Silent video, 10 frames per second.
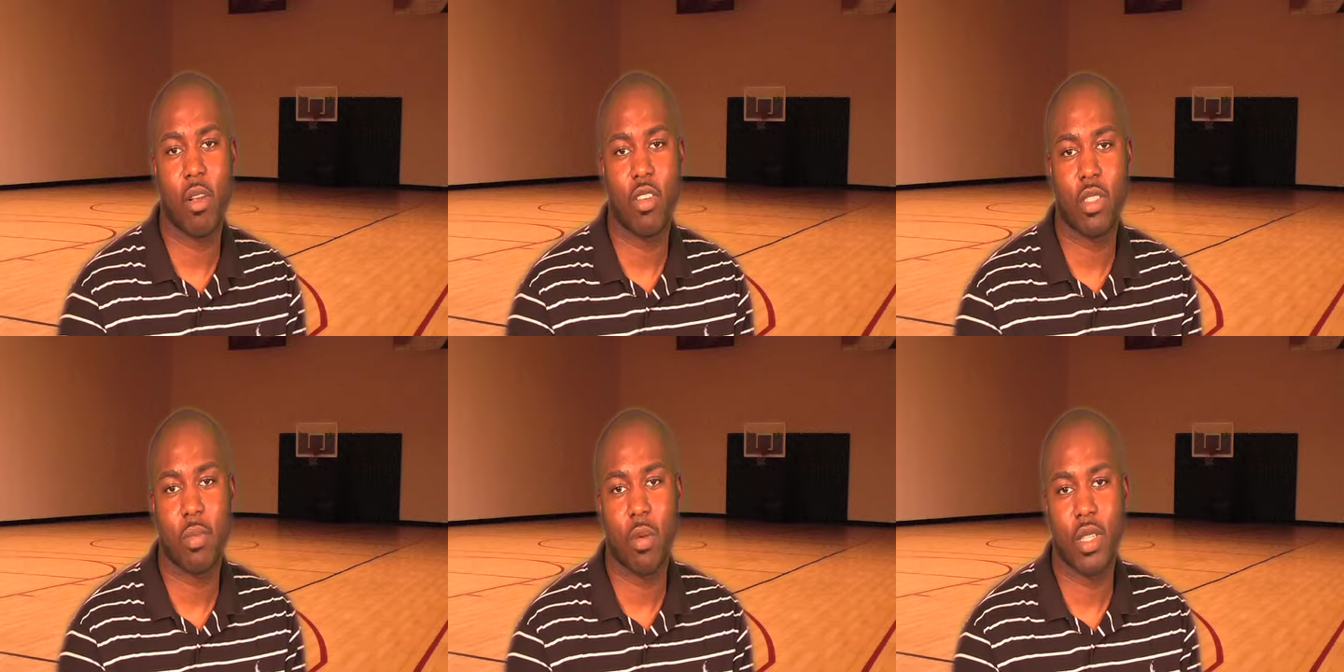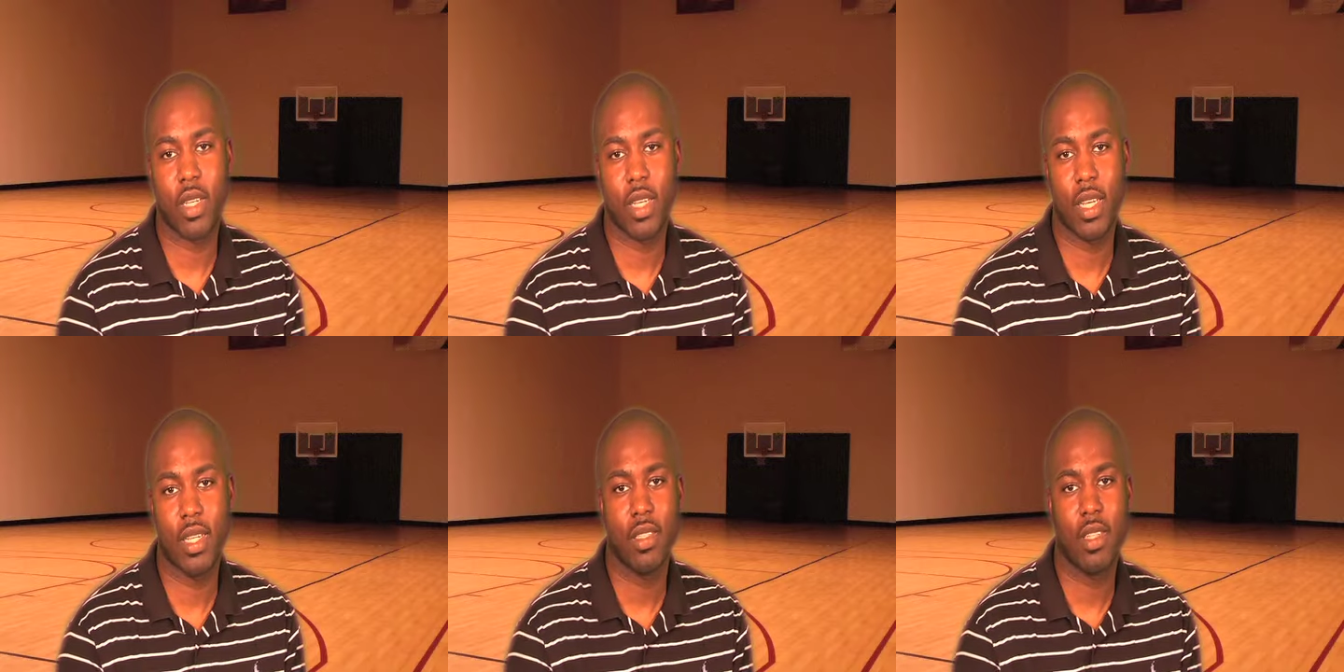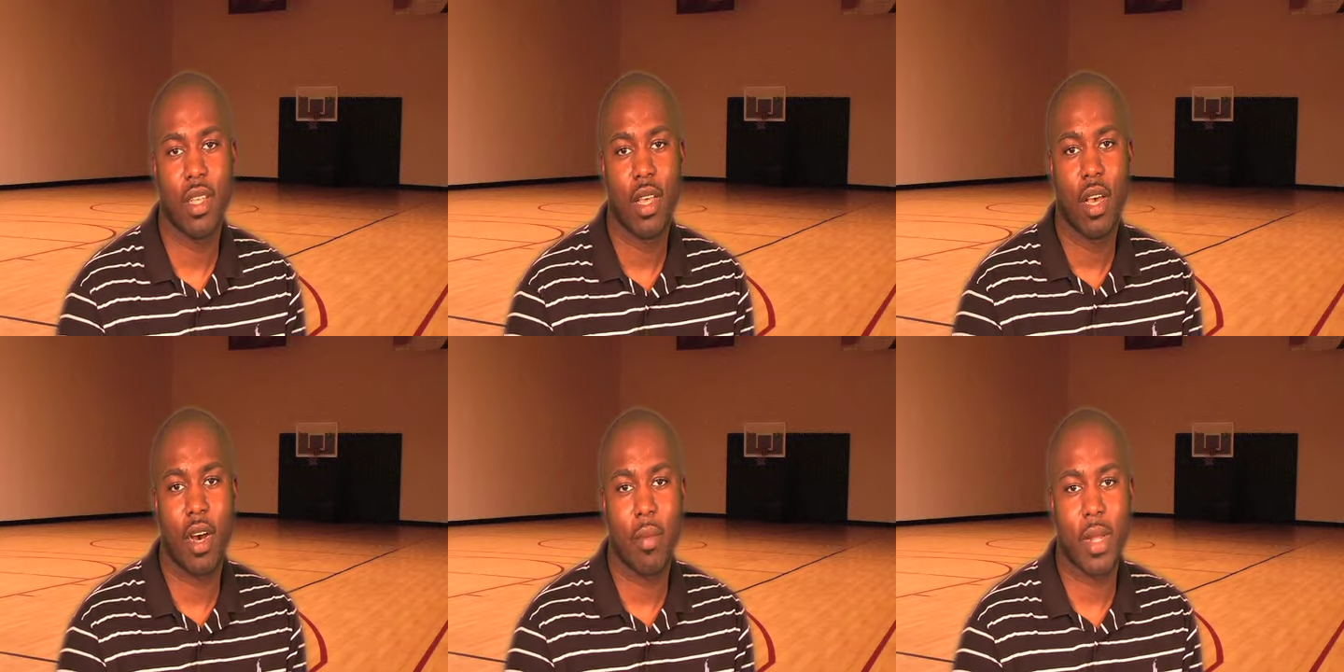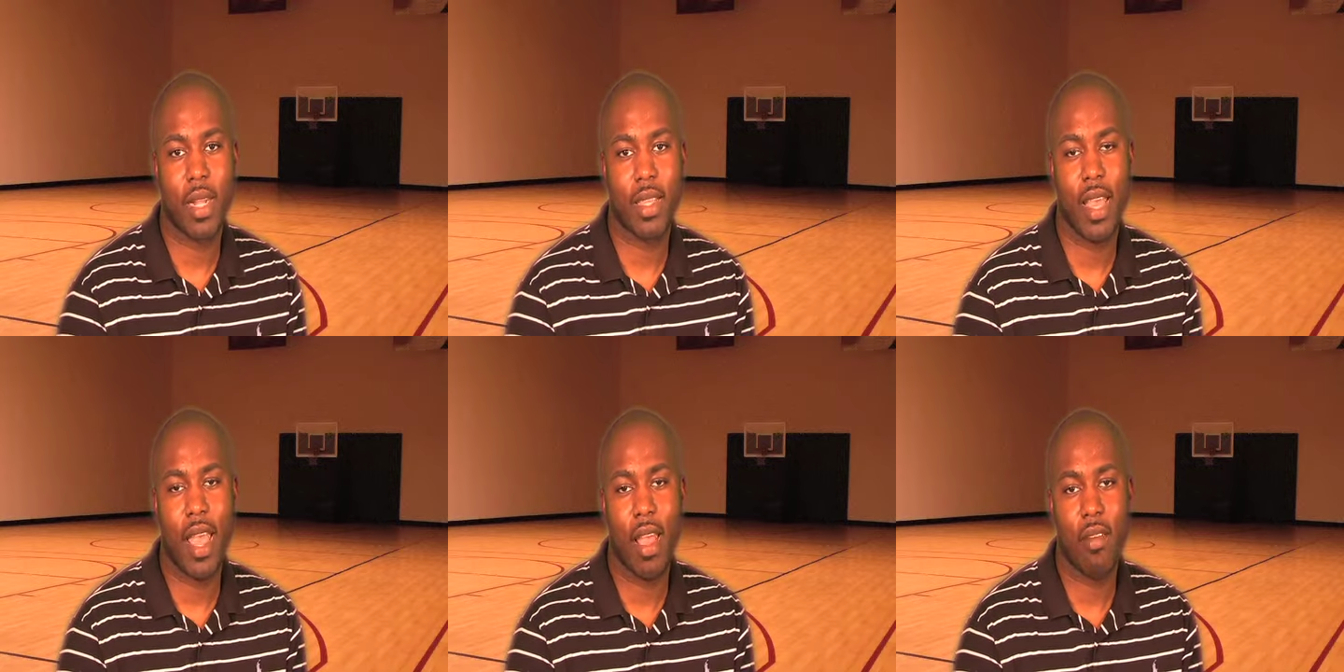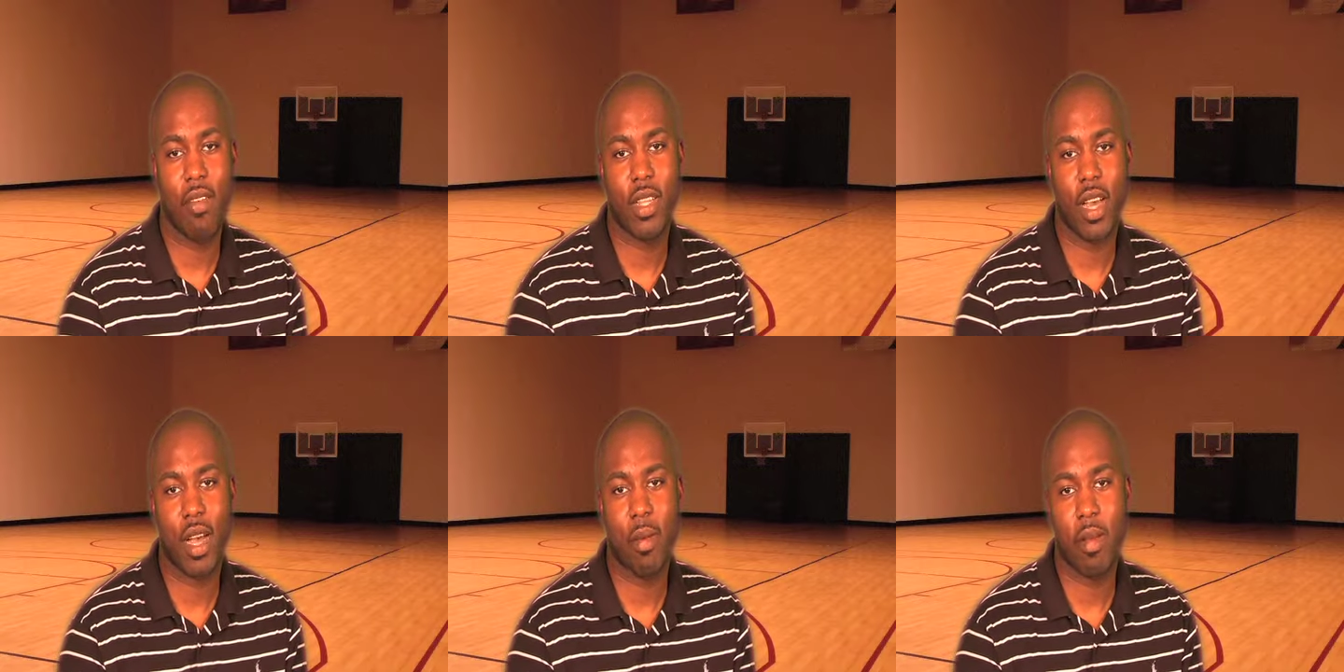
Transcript: parents spend with their kids. But I think every time,